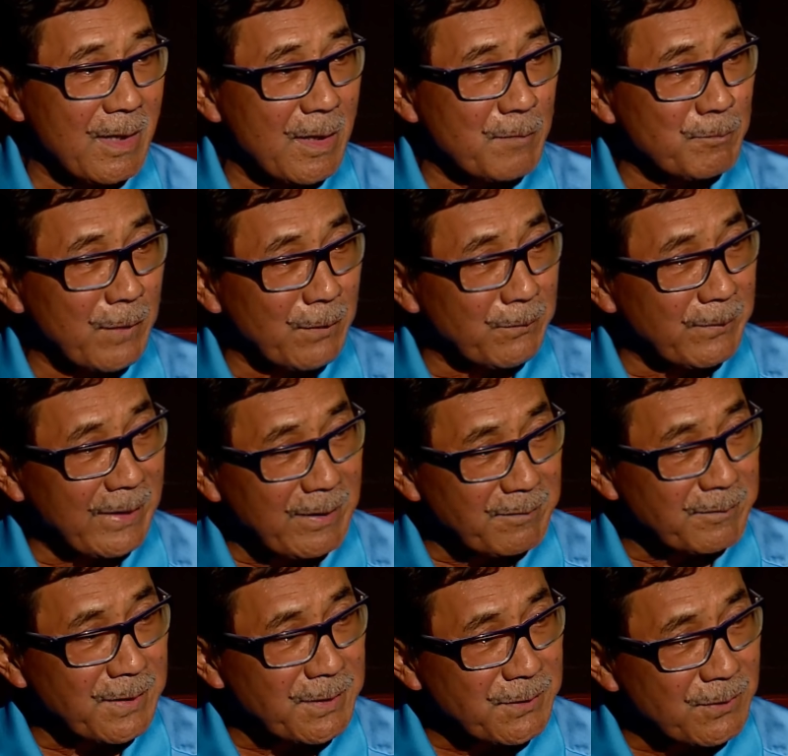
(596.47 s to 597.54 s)
My
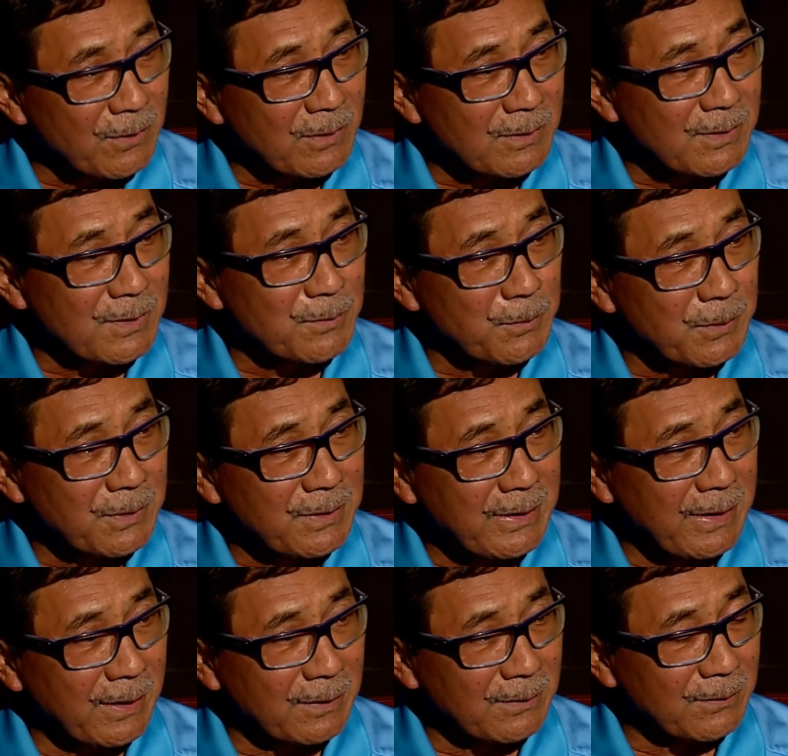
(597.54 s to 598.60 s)
raven injunctions were
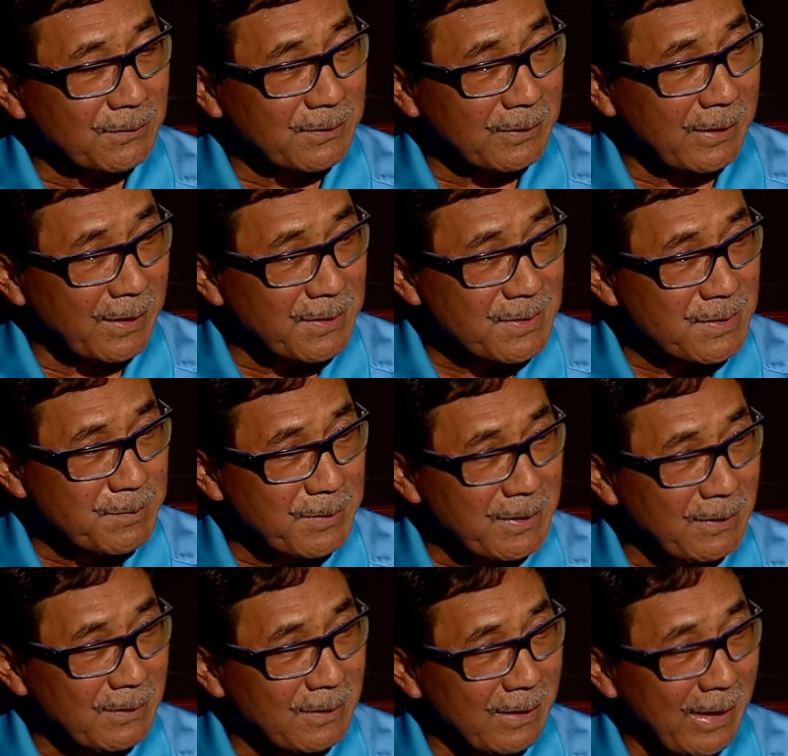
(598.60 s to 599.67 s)
taken out against me.
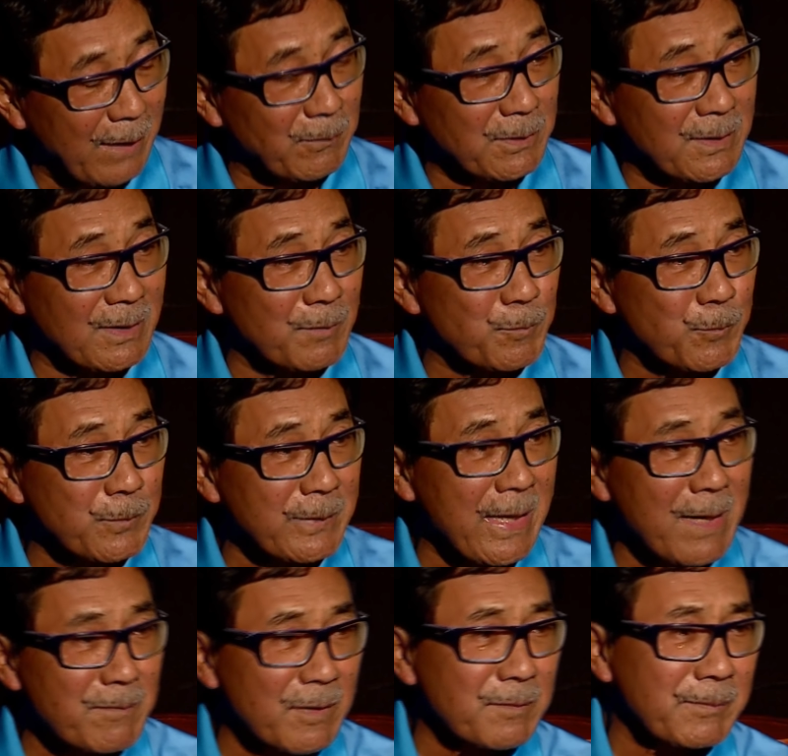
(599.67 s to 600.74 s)
I was at the
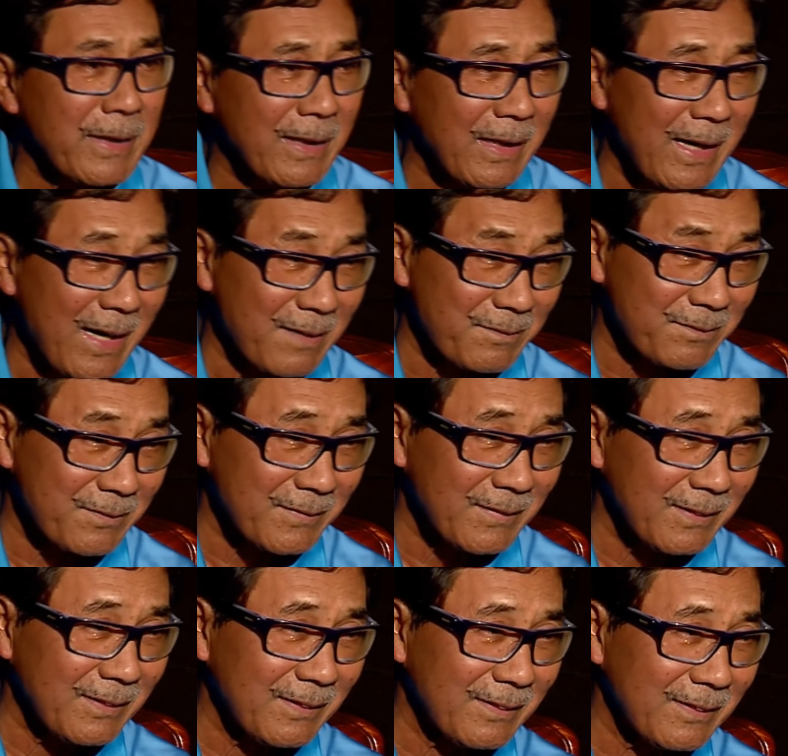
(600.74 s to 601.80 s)
prime of my life
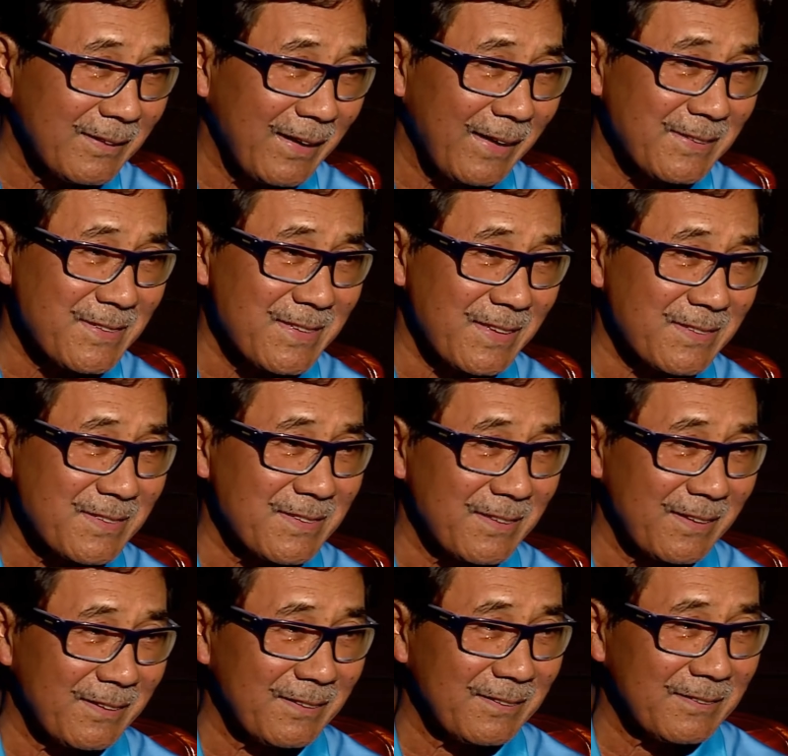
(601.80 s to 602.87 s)
at 60.